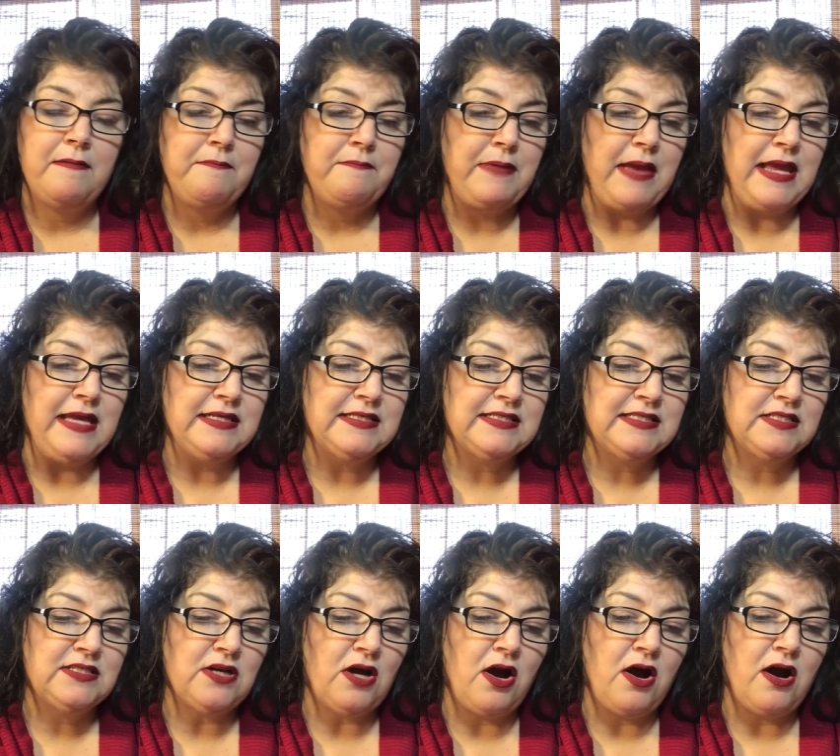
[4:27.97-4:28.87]

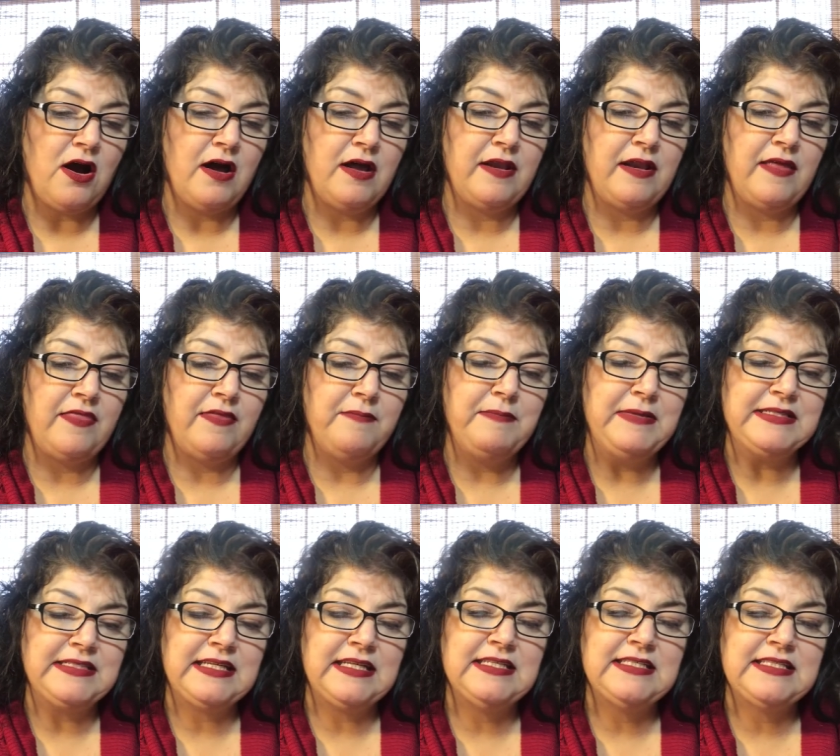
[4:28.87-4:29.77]
based on the
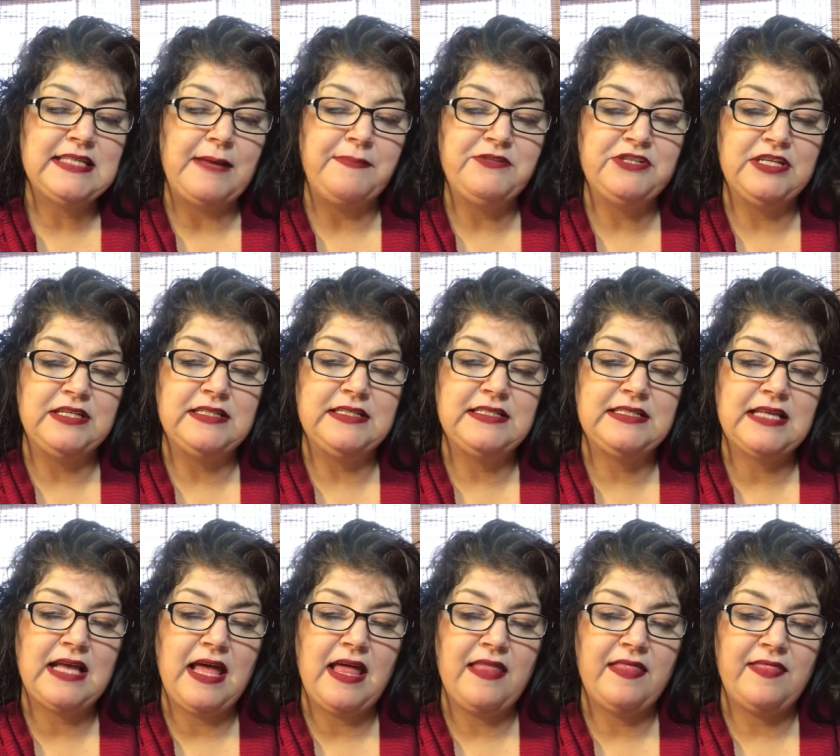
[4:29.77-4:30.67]
misconceptions
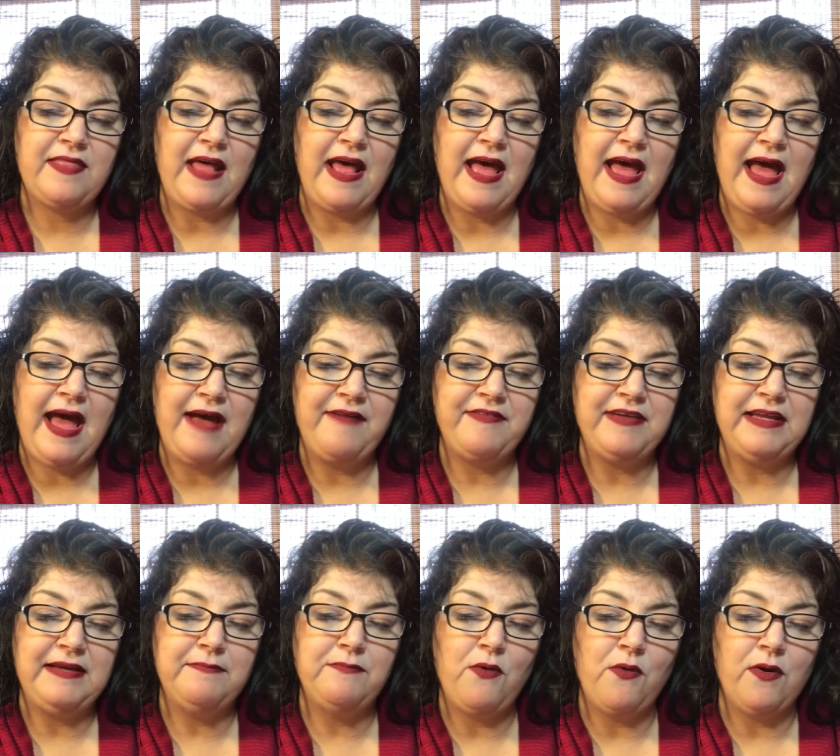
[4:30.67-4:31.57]
that
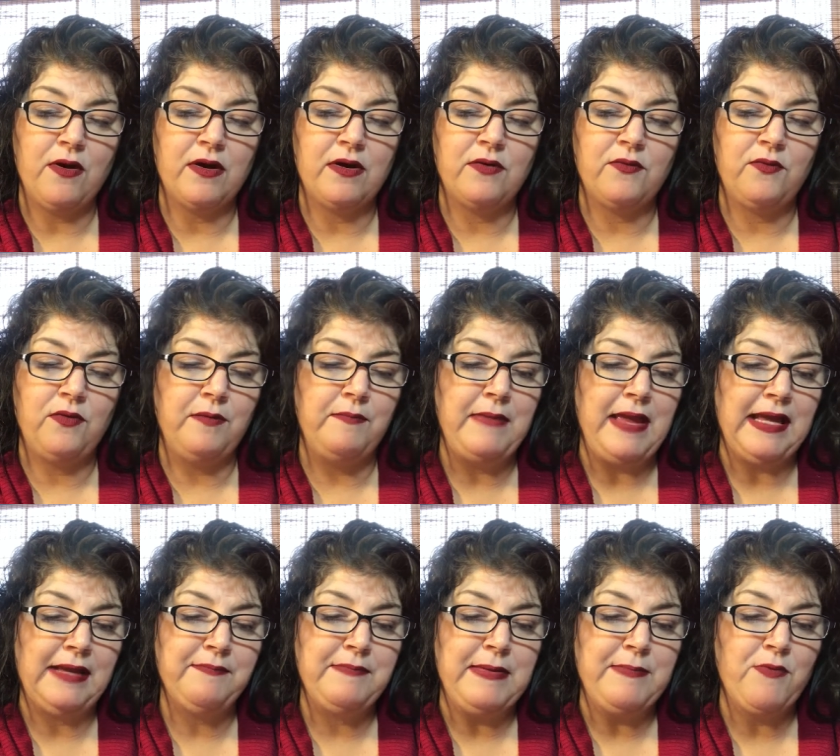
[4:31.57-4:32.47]
having more will
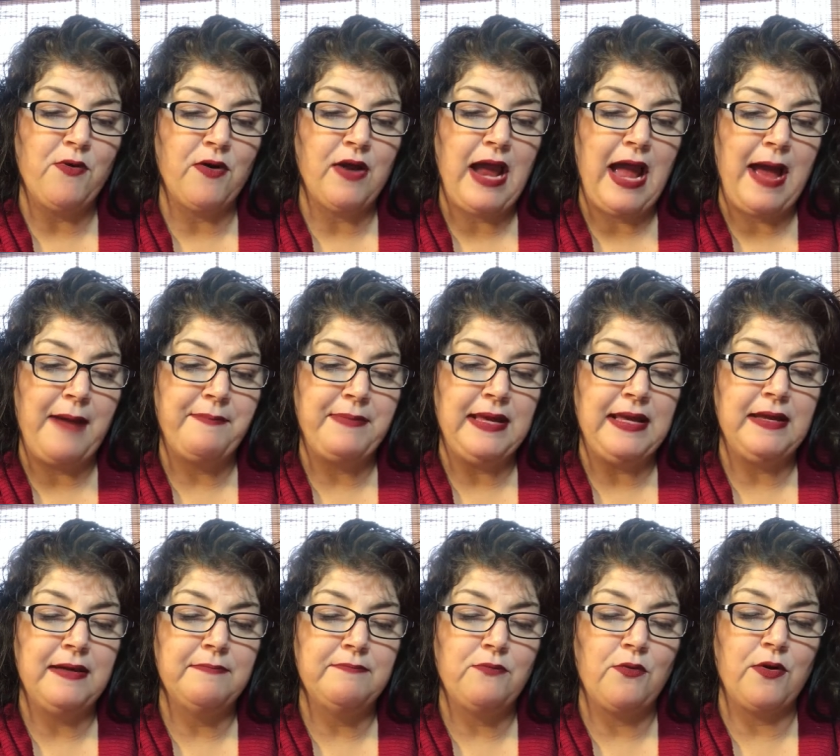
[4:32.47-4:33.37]
make me more
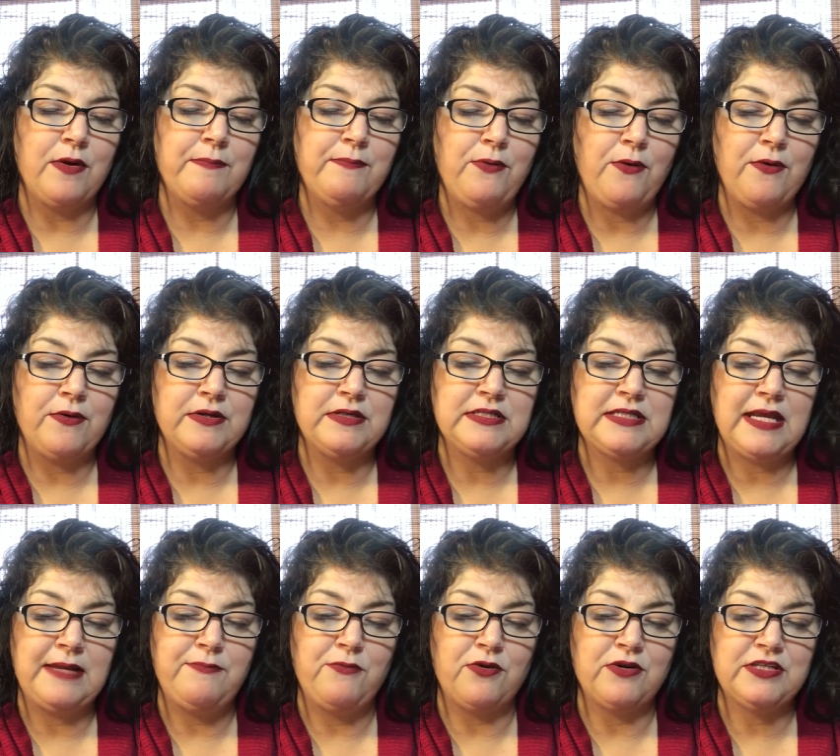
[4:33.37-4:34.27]
happy, more important,
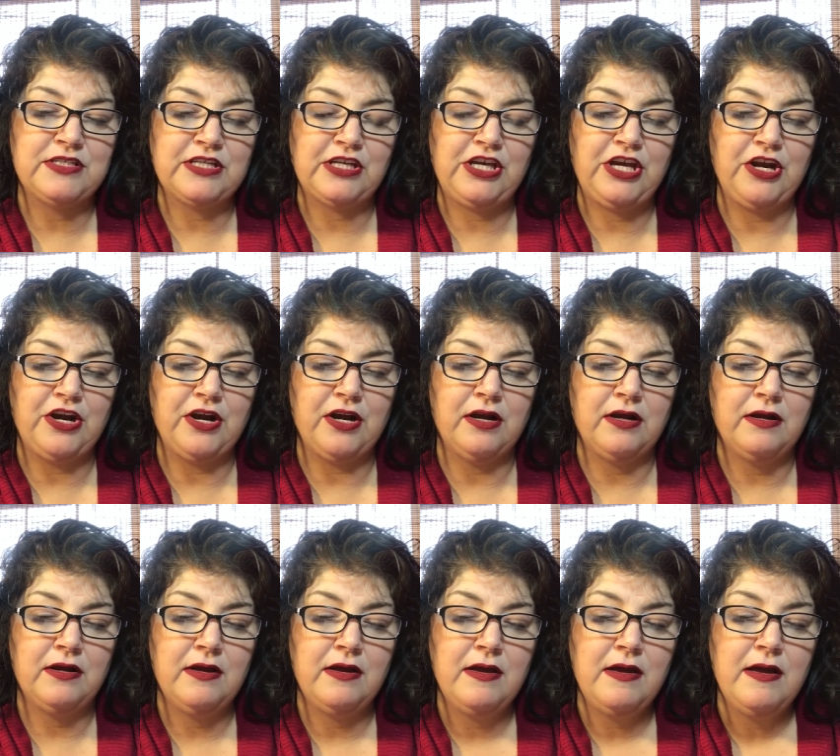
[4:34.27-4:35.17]
and more secure.
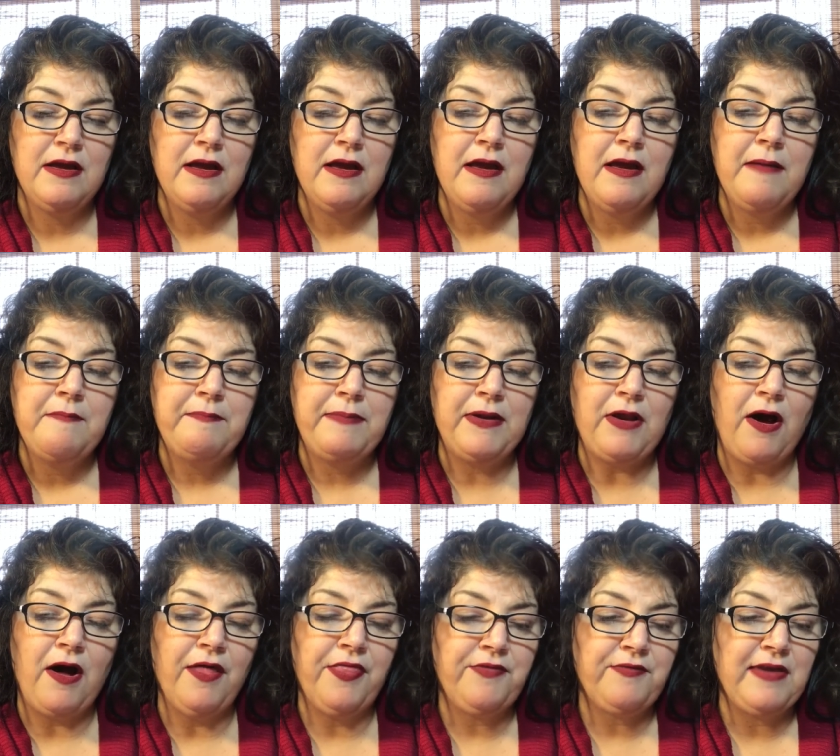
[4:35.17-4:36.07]
But
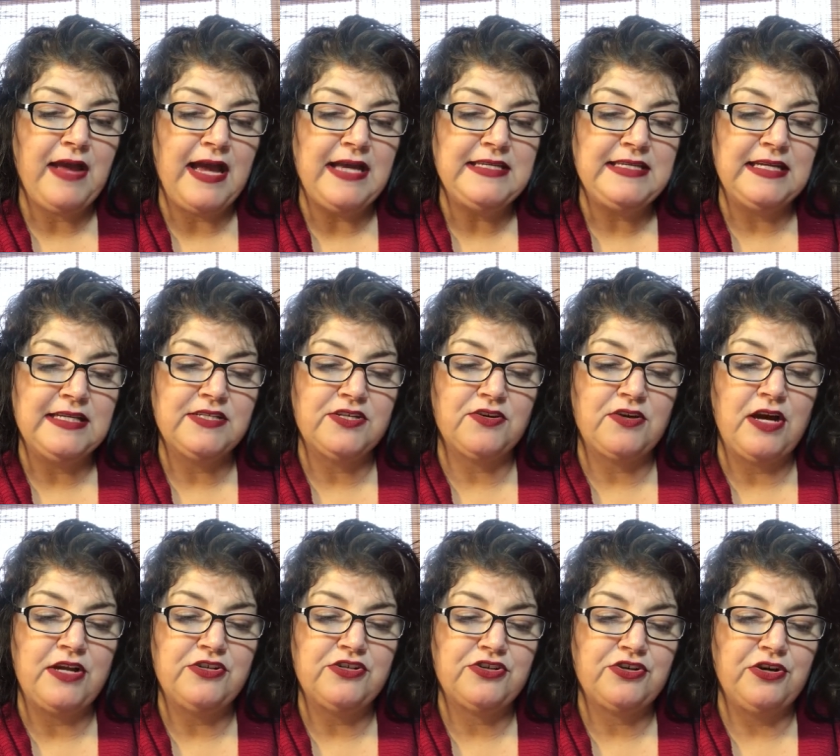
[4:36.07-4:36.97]
all three ideas are
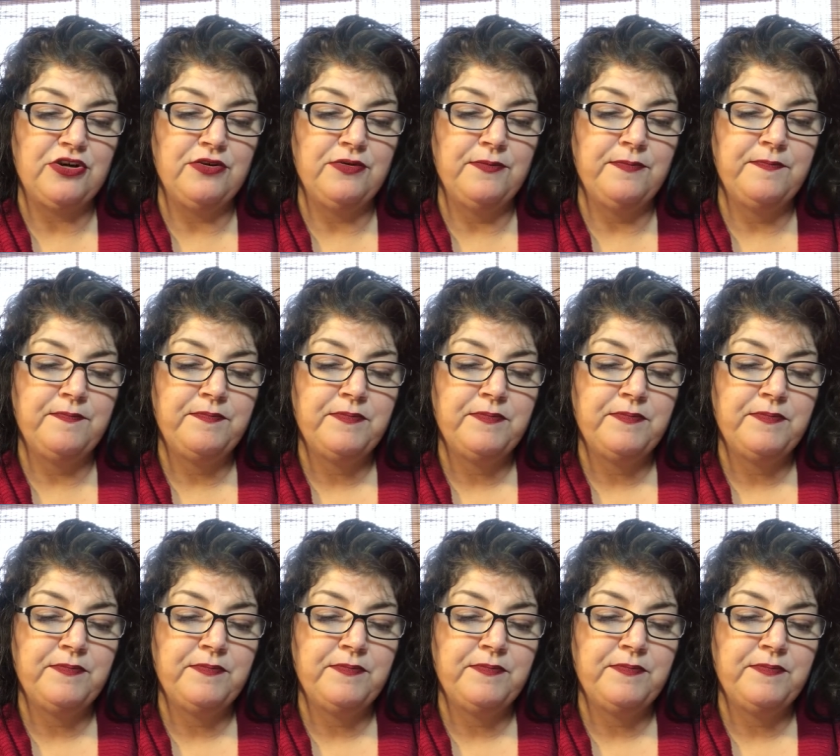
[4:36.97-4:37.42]
untrue.